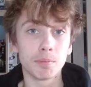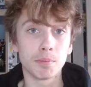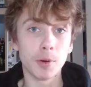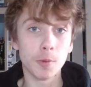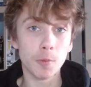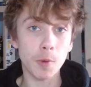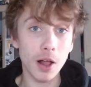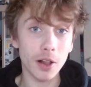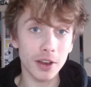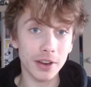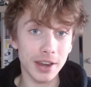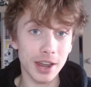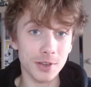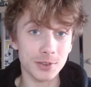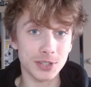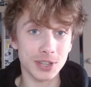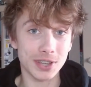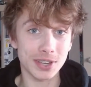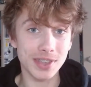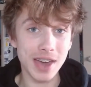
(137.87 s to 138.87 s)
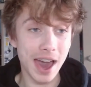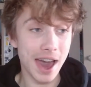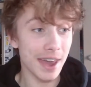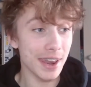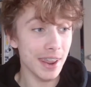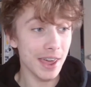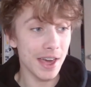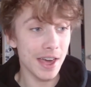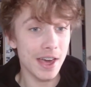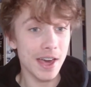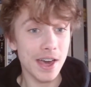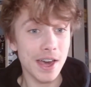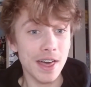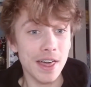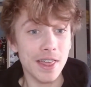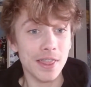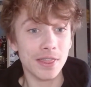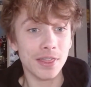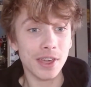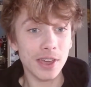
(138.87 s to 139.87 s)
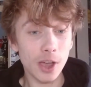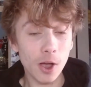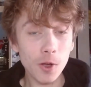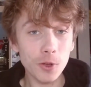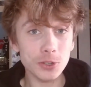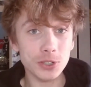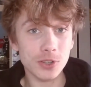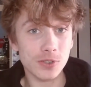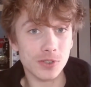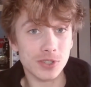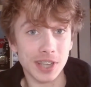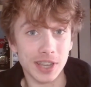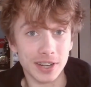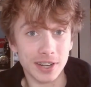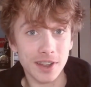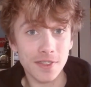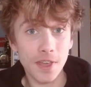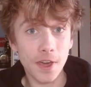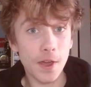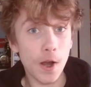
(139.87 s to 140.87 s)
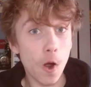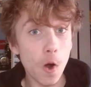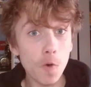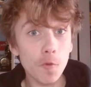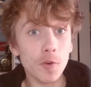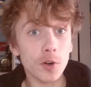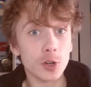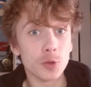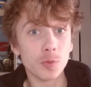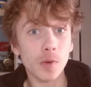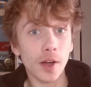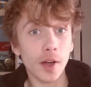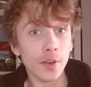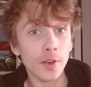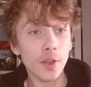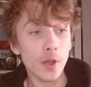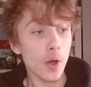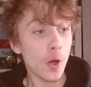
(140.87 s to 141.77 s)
But while announcing that, they also stated that Overwatch 1